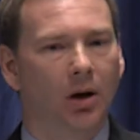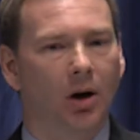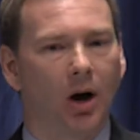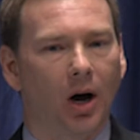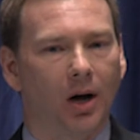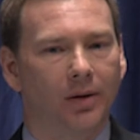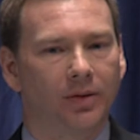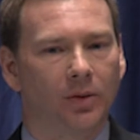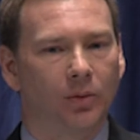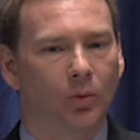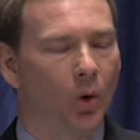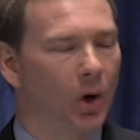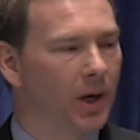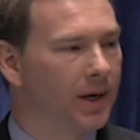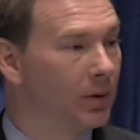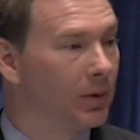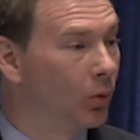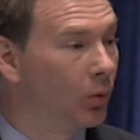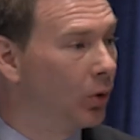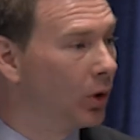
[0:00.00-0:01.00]
off of
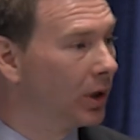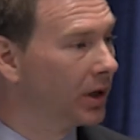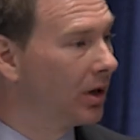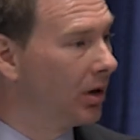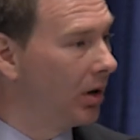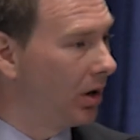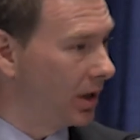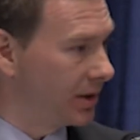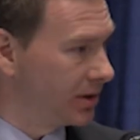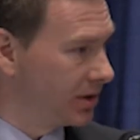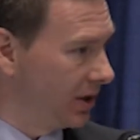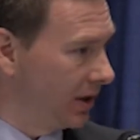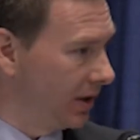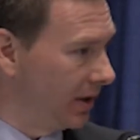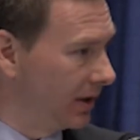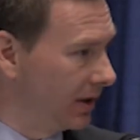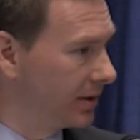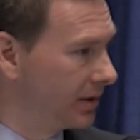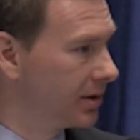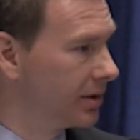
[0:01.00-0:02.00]
what it would cost
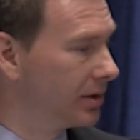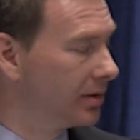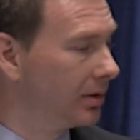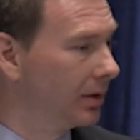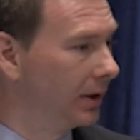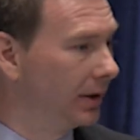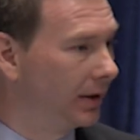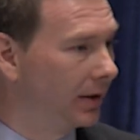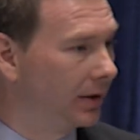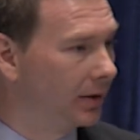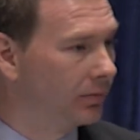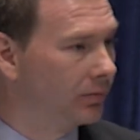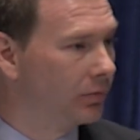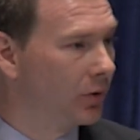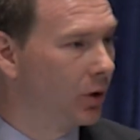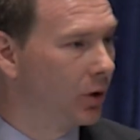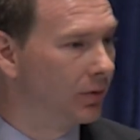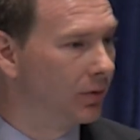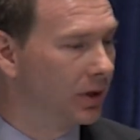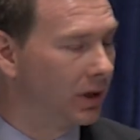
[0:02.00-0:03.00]
us
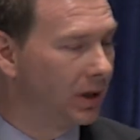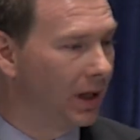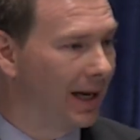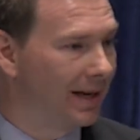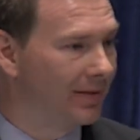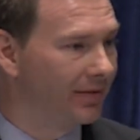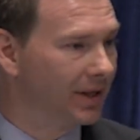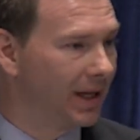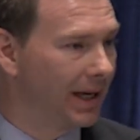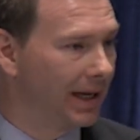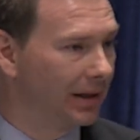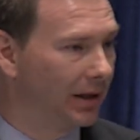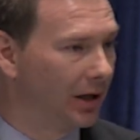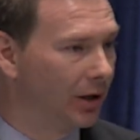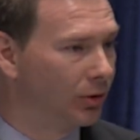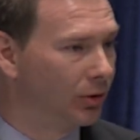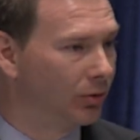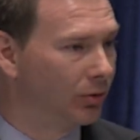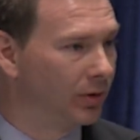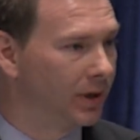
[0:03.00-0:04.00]
uh, over the life of that
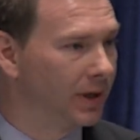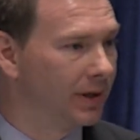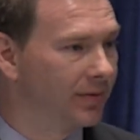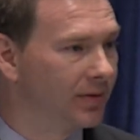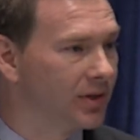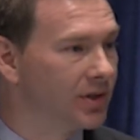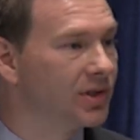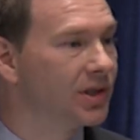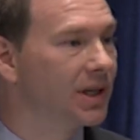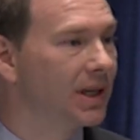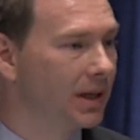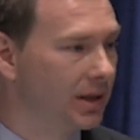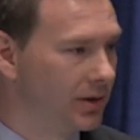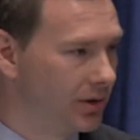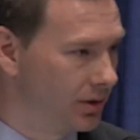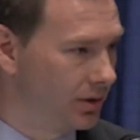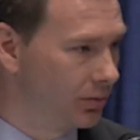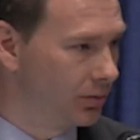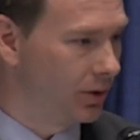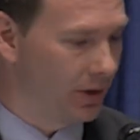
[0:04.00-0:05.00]
loan if the city
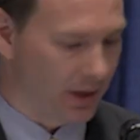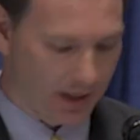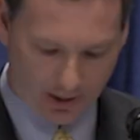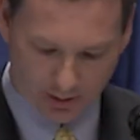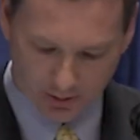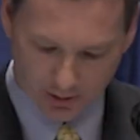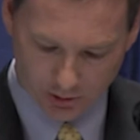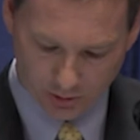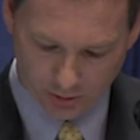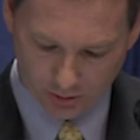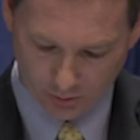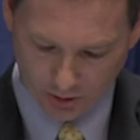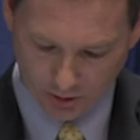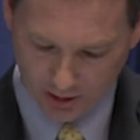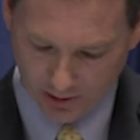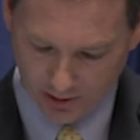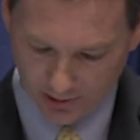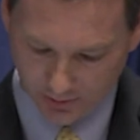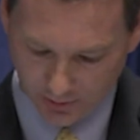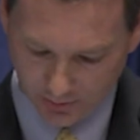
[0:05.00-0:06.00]
just went out and issued
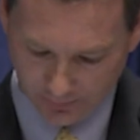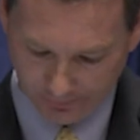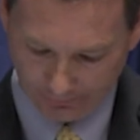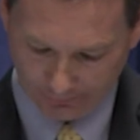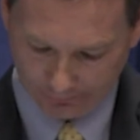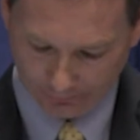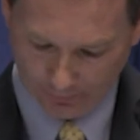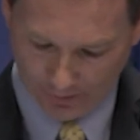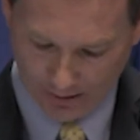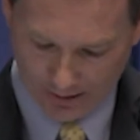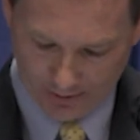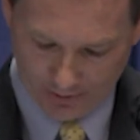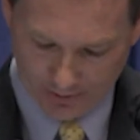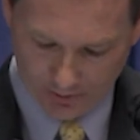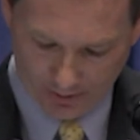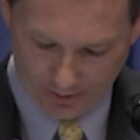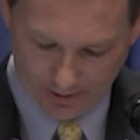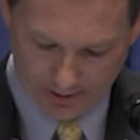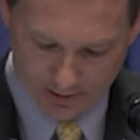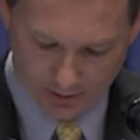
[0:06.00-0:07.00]
bonds.
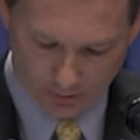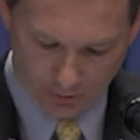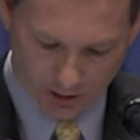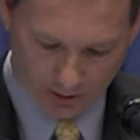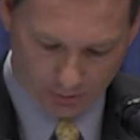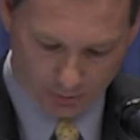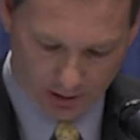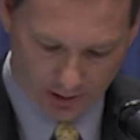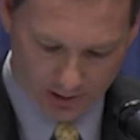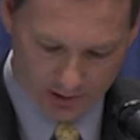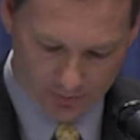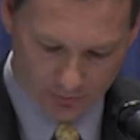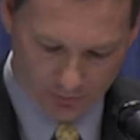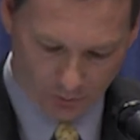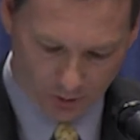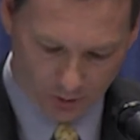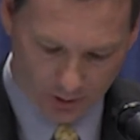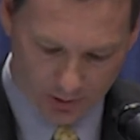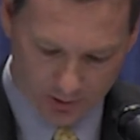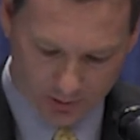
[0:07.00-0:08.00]
So that's a big plus
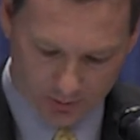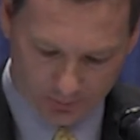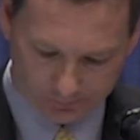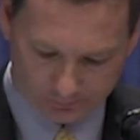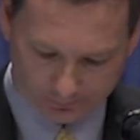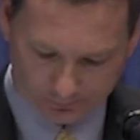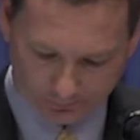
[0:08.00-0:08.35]
for us.